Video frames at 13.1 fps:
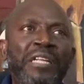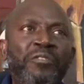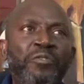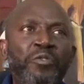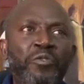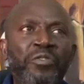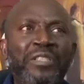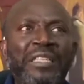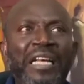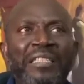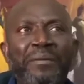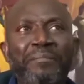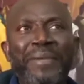tend to use
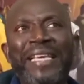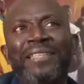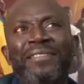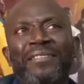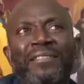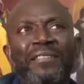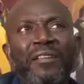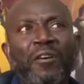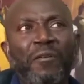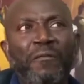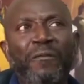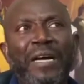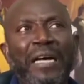it as a means
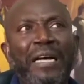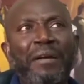of